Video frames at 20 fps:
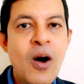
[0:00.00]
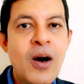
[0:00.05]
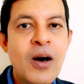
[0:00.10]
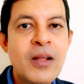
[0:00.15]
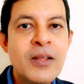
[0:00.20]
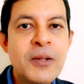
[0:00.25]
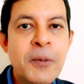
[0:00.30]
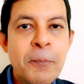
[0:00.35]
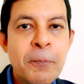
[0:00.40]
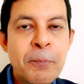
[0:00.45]

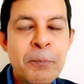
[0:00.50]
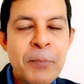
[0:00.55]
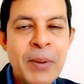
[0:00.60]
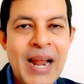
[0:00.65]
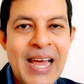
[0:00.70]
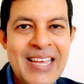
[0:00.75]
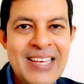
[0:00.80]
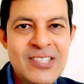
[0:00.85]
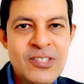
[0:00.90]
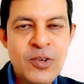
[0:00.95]
the
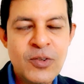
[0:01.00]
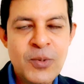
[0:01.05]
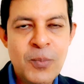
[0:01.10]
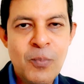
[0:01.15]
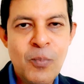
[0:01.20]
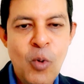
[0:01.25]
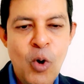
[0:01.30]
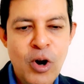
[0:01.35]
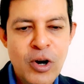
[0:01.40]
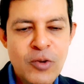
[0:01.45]
price of the
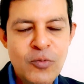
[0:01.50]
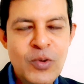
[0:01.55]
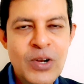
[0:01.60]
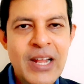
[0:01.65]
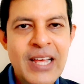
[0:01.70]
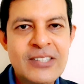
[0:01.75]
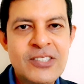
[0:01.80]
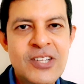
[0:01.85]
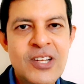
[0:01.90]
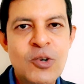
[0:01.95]
bond
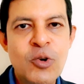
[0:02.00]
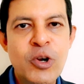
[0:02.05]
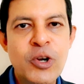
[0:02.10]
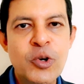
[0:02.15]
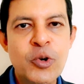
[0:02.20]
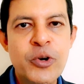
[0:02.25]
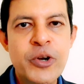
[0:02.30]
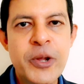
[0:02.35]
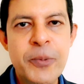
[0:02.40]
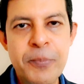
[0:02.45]
will actually going
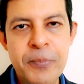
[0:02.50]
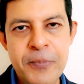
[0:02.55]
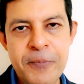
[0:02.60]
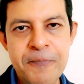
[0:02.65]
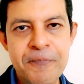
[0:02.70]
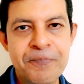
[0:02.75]
to dip.